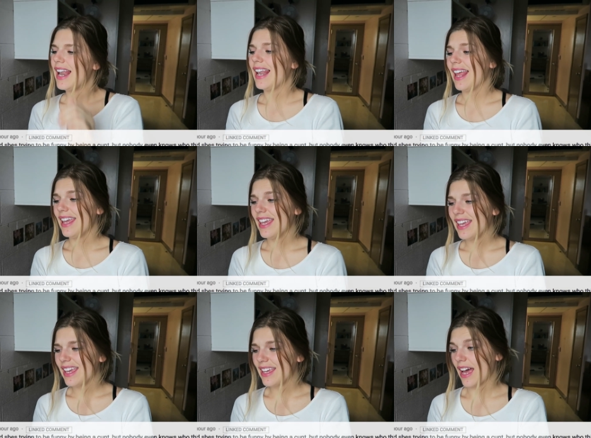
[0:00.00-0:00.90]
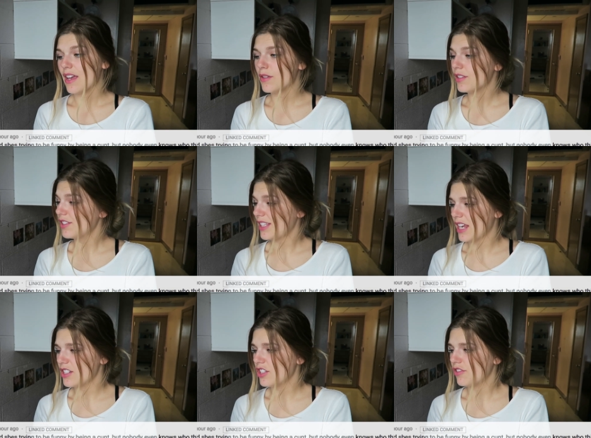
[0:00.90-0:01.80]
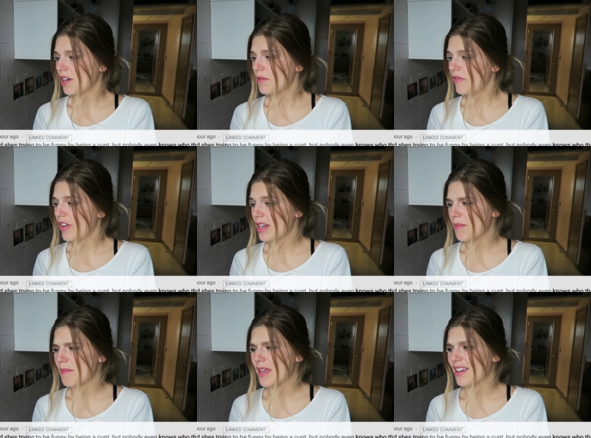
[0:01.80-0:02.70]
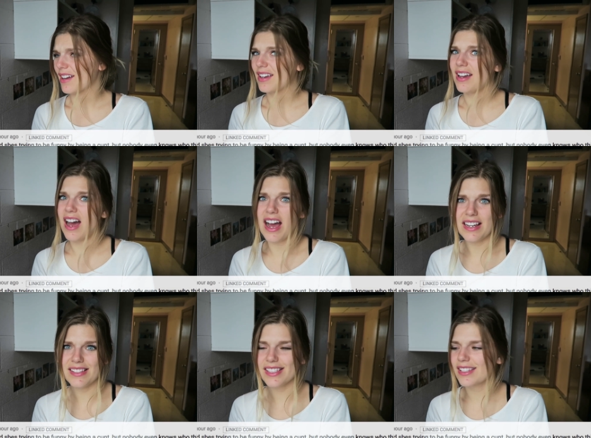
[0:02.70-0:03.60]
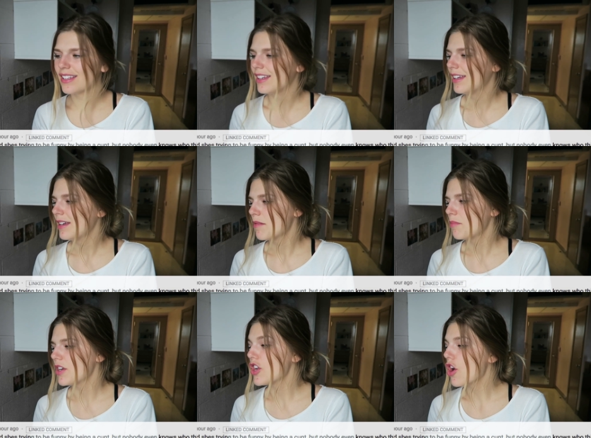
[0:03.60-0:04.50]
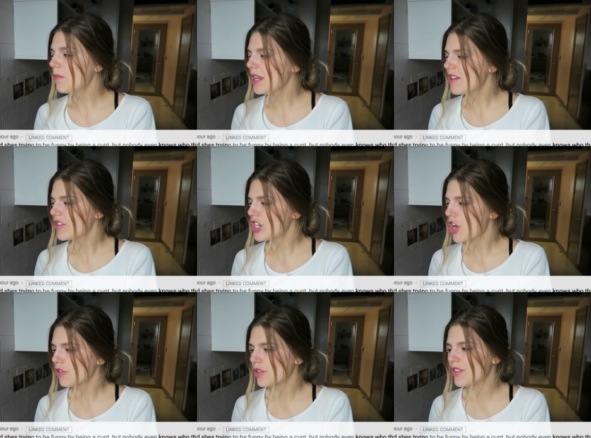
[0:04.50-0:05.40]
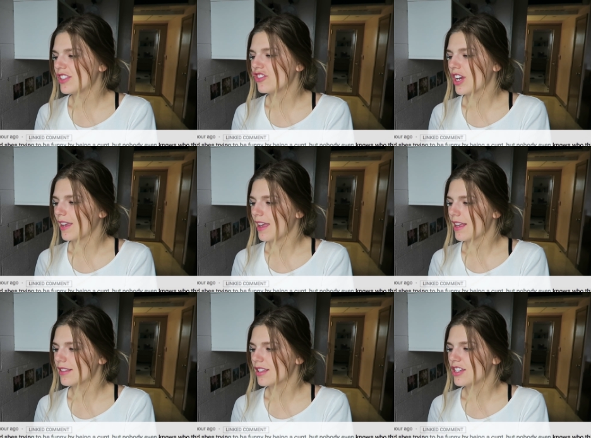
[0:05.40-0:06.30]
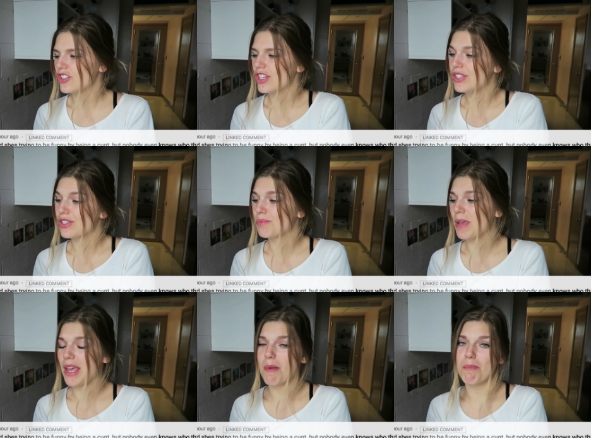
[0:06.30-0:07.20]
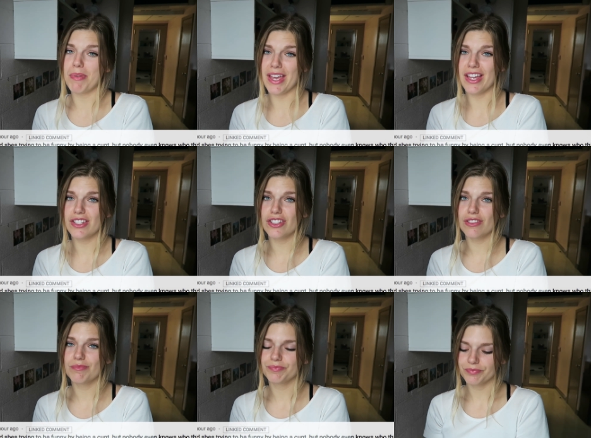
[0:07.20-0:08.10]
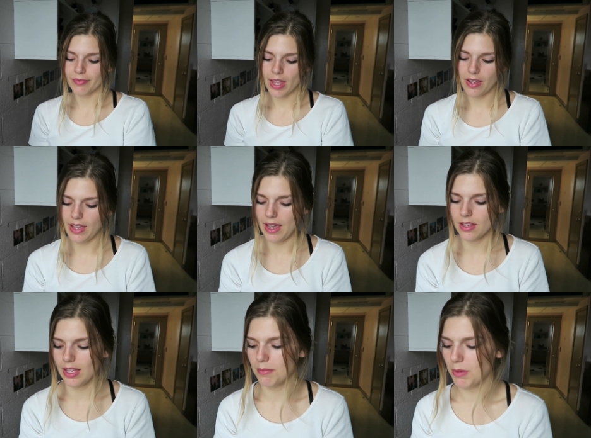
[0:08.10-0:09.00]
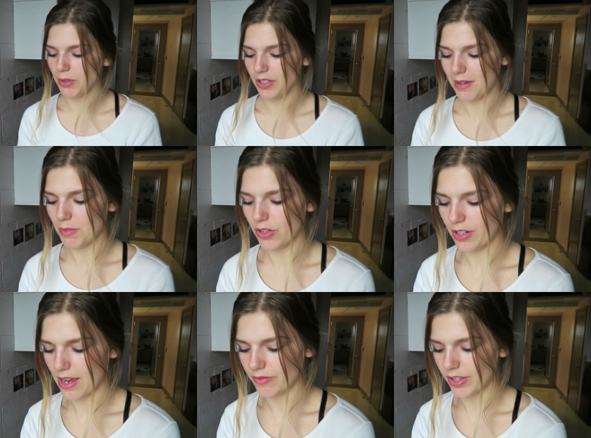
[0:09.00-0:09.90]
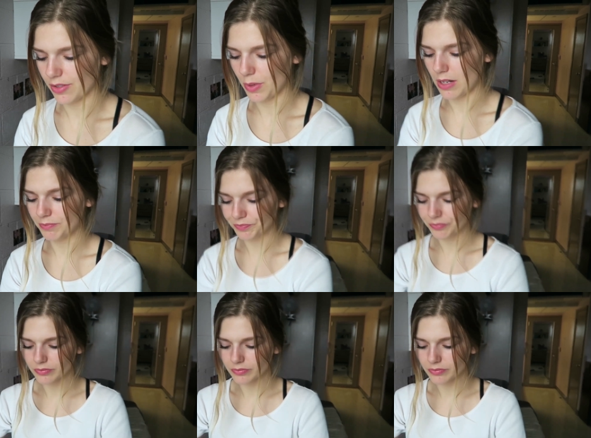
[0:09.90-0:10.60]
Like, I understand she's trying to be funny by being a cunt, but nobody even knows who this chick is. She's just being a bitch. Okay, I'm gonna put the computer down for this one.